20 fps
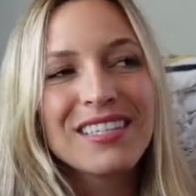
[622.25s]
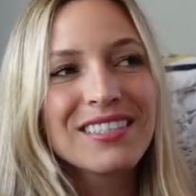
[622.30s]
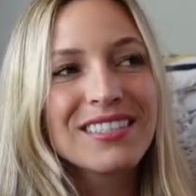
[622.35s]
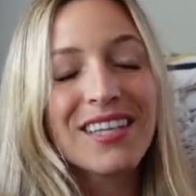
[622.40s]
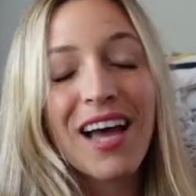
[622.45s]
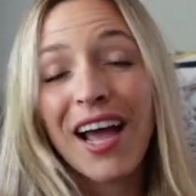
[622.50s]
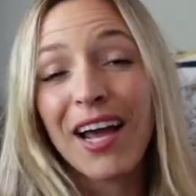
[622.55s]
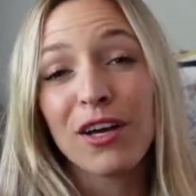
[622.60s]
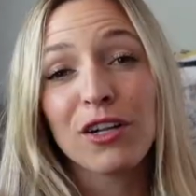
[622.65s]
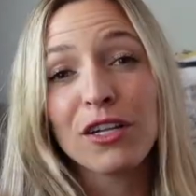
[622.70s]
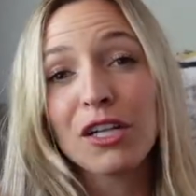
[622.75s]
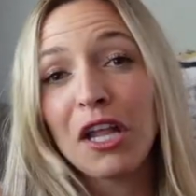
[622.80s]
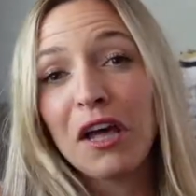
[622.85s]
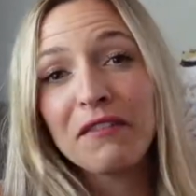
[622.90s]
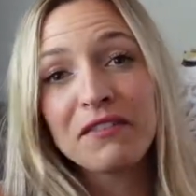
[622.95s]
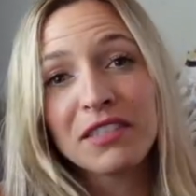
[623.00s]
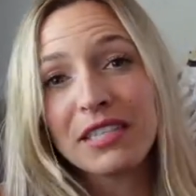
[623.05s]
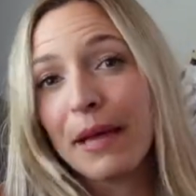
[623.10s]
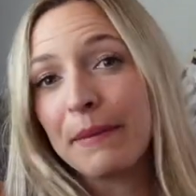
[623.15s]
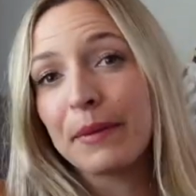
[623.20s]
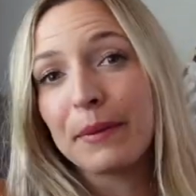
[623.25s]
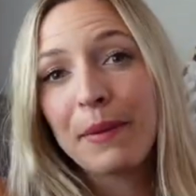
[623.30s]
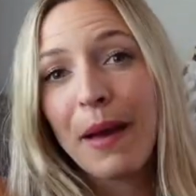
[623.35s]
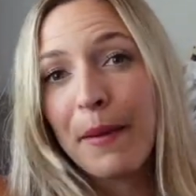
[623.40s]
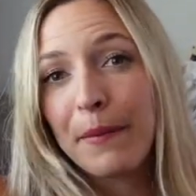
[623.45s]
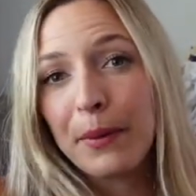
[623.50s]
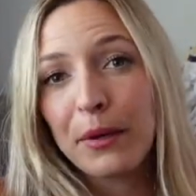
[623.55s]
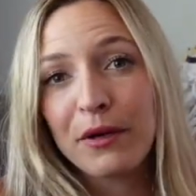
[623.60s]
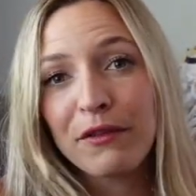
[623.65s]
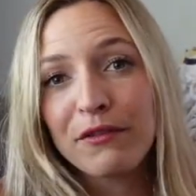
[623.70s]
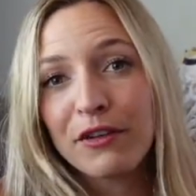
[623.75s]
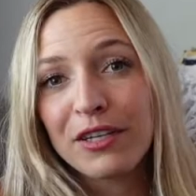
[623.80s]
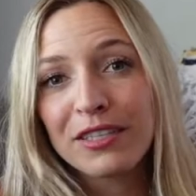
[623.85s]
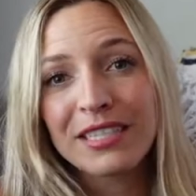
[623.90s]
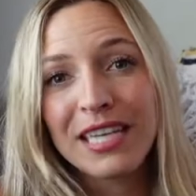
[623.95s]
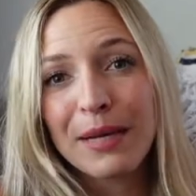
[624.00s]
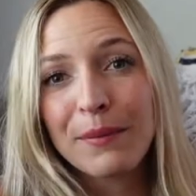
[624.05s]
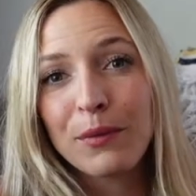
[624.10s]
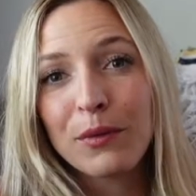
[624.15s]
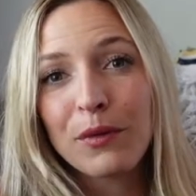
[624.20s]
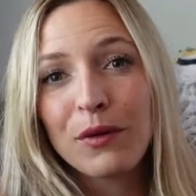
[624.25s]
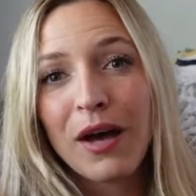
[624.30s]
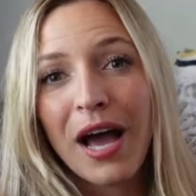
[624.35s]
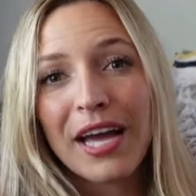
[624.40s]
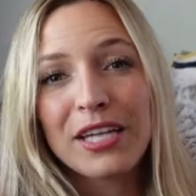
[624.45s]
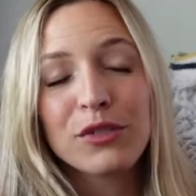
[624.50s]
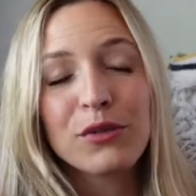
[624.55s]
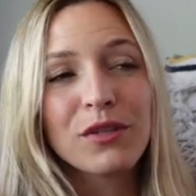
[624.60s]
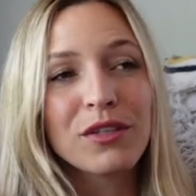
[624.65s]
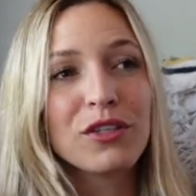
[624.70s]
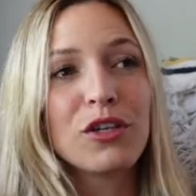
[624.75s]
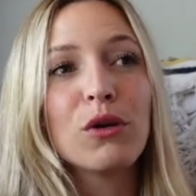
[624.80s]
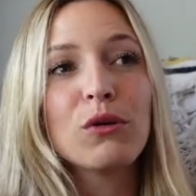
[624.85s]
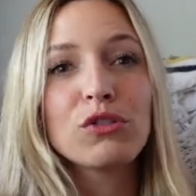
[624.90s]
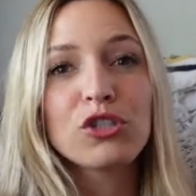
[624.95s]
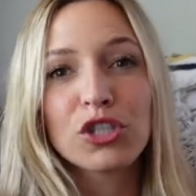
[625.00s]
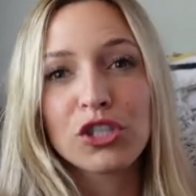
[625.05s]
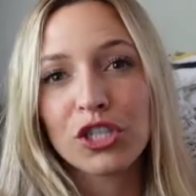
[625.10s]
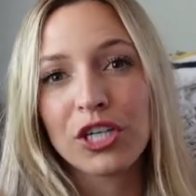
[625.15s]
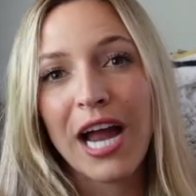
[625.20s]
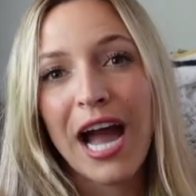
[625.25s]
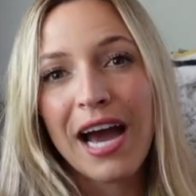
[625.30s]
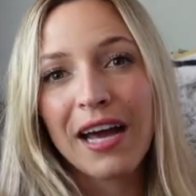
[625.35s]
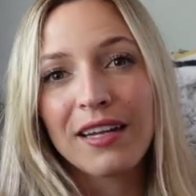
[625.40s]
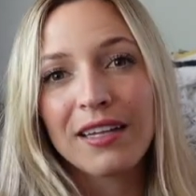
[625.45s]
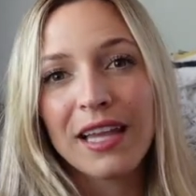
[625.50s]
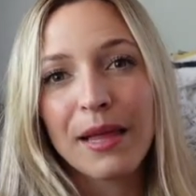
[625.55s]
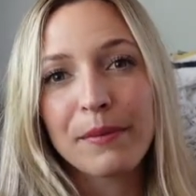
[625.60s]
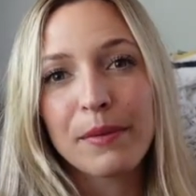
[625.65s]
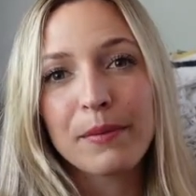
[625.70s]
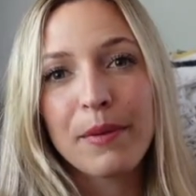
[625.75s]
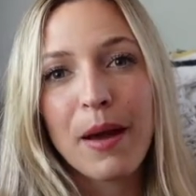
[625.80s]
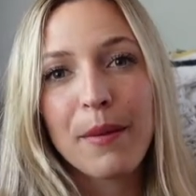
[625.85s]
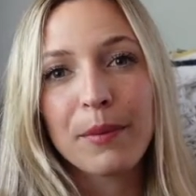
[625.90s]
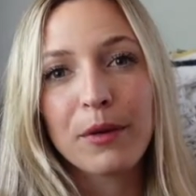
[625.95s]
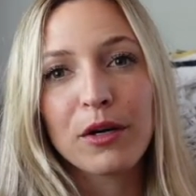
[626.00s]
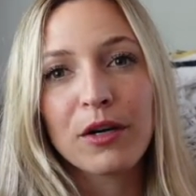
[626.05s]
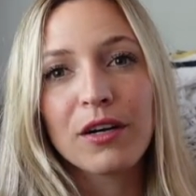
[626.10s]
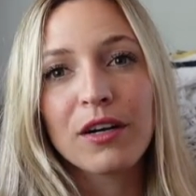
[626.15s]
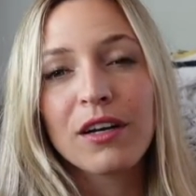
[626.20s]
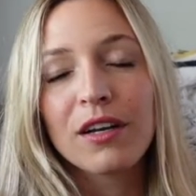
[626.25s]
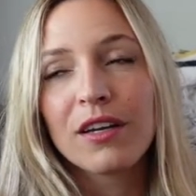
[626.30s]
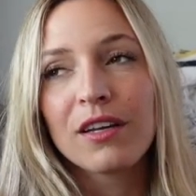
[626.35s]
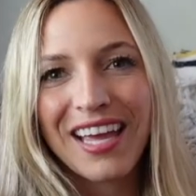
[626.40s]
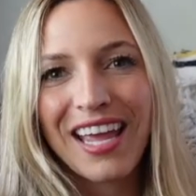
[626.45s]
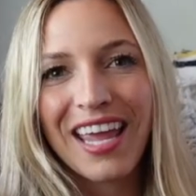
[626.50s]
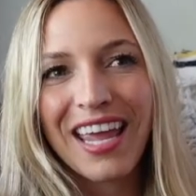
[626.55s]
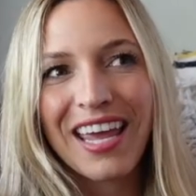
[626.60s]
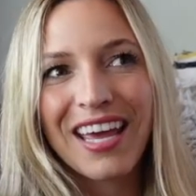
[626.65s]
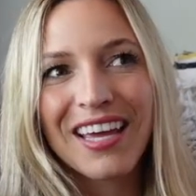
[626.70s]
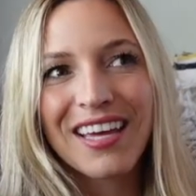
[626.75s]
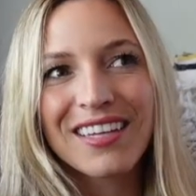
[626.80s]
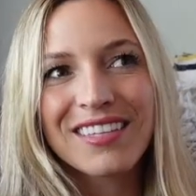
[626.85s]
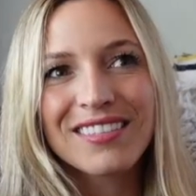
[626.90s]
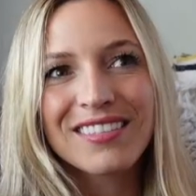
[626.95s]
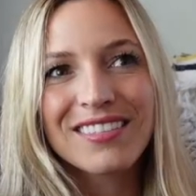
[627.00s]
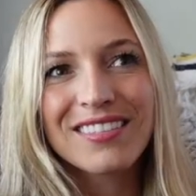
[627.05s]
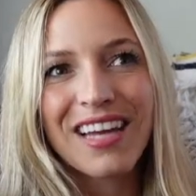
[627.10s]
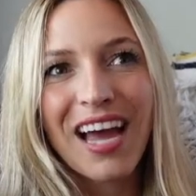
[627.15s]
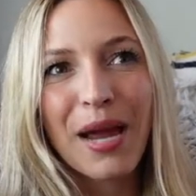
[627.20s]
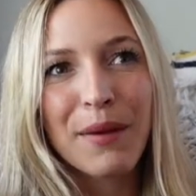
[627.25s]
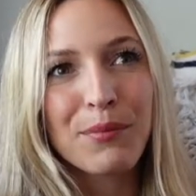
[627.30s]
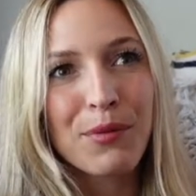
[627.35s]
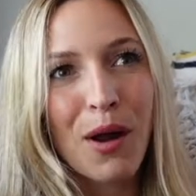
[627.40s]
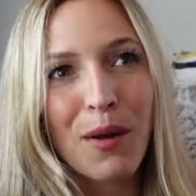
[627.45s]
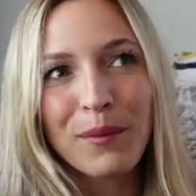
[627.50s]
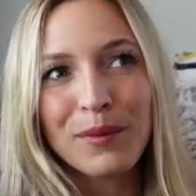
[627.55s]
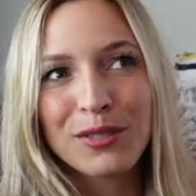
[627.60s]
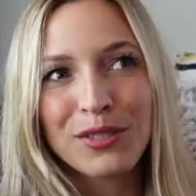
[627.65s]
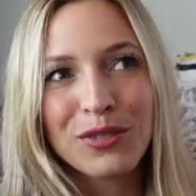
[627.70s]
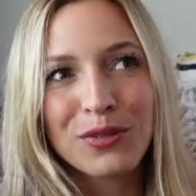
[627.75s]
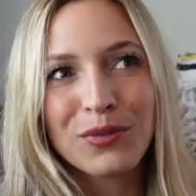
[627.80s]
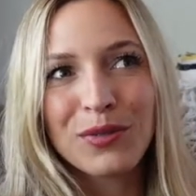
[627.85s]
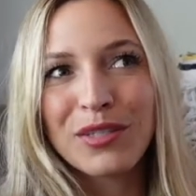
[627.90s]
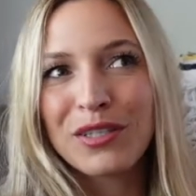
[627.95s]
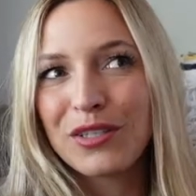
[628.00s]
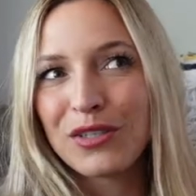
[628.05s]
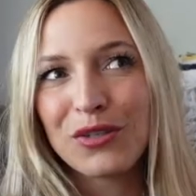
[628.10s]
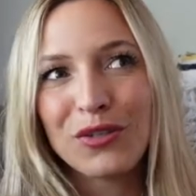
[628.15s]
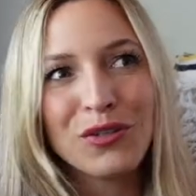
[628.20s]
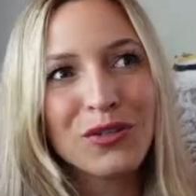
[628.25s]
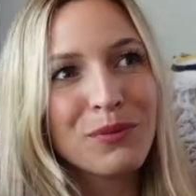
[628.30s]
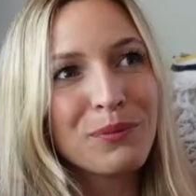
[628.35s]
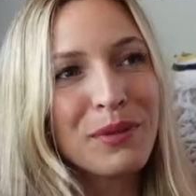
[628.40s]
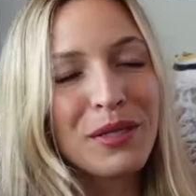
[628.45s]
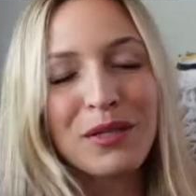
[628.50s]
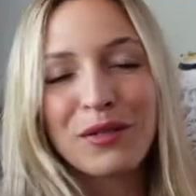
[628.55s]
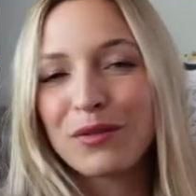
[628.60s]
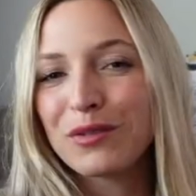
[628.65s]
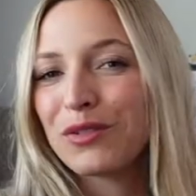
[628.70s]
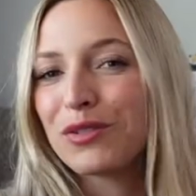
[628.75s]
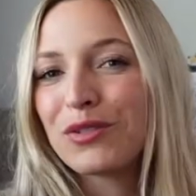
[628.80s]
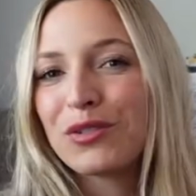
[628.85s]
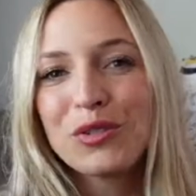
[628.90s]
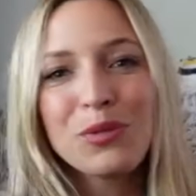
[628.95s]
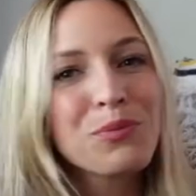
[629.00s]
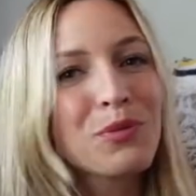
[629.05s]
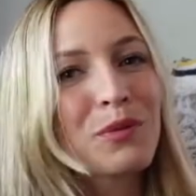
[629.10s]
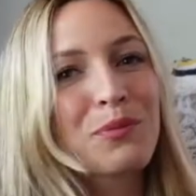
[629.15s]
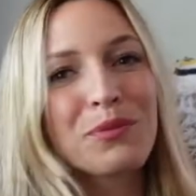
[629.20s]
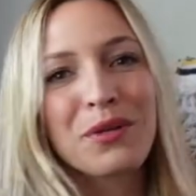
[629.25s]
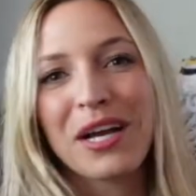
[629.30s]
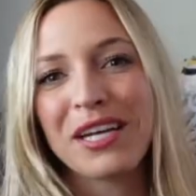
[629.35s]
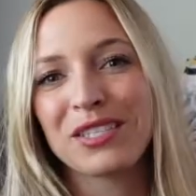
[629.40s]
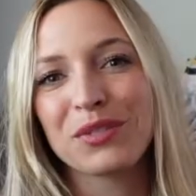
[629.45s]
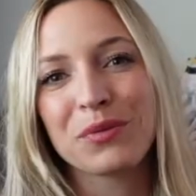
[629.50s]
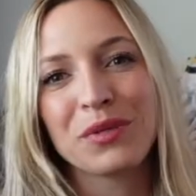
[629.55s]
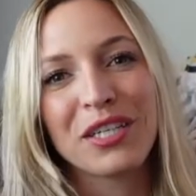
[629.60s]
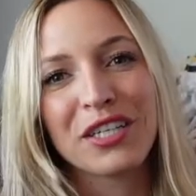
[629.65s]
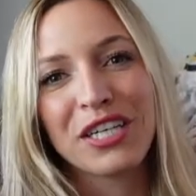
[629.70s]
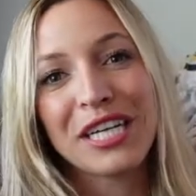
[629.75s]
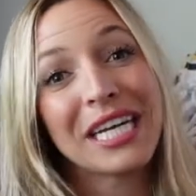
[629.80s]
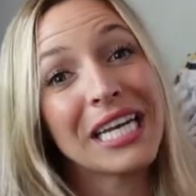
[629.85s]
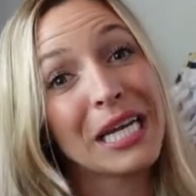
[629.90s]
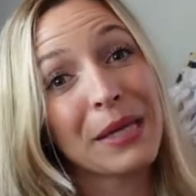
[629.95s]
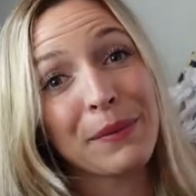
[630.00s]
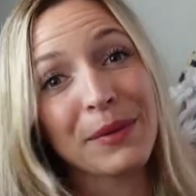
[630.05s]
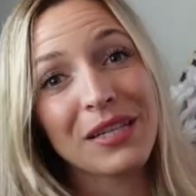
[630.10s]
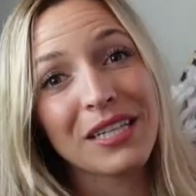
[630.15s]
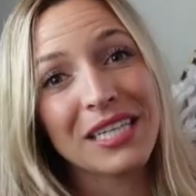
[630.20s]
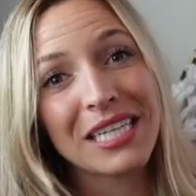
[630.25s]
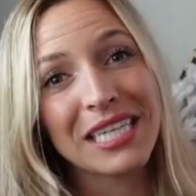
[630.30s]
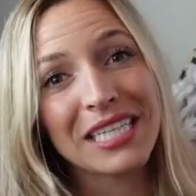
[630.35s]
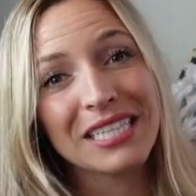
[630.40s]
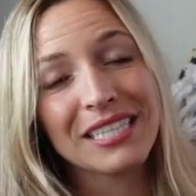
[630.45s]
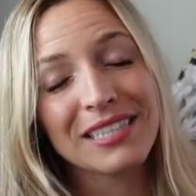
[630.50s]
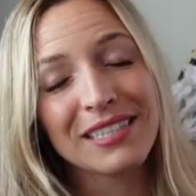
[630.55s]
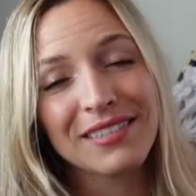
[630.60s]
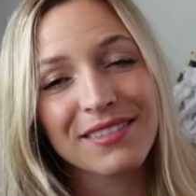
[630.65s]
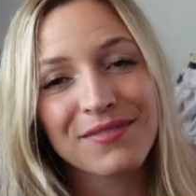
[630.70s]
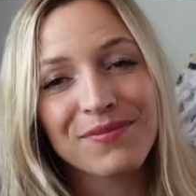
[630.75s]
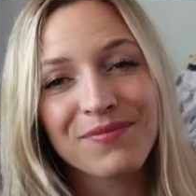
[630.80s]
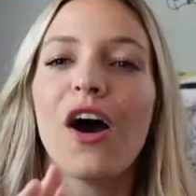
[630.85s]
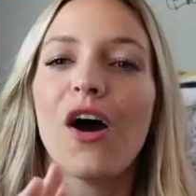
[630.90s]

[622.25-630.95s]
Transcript: Zion loves lemon pepper, for example. I do the no sugar added lemon pepper, and I promise you, you'll be super impressed with their eating abilities.